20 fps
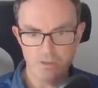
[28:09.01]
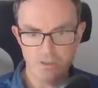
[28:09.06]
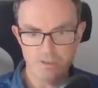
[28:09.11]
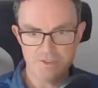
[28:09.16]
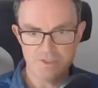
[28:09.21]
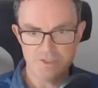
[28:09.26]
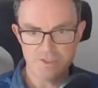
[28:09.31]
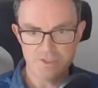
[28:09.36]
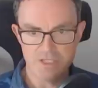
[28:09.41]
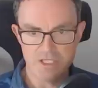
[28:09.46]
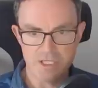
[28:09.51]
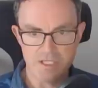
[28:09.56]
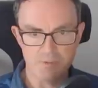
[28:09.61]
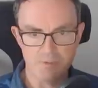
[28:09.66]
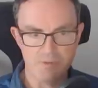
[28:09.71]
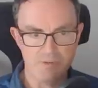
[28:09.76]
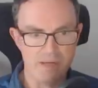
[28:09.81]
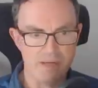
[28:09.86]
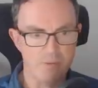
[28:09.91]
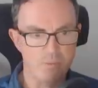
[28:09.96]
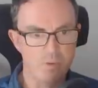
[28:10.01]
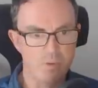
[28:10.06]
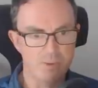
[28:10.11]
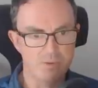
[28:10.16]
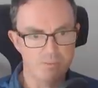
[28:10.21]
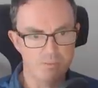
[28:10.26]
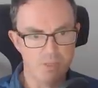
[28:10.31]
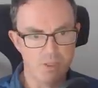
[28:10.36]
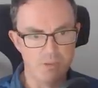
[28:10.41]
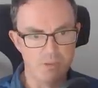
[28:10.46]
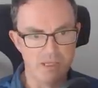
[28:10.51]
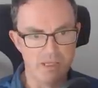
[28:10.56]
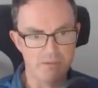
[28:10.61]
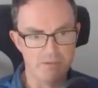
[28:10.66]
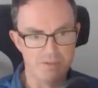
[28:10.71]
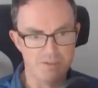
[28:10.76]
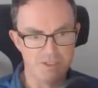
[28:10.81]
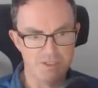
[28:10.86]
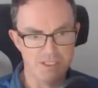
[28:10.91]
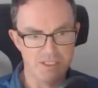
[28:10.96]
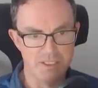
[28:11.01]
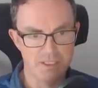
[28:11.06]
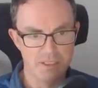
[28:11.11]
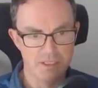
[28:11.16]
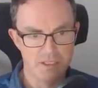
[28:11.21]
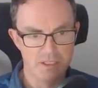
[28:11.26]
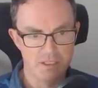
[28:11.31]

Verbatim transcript: let's just label that one polarity.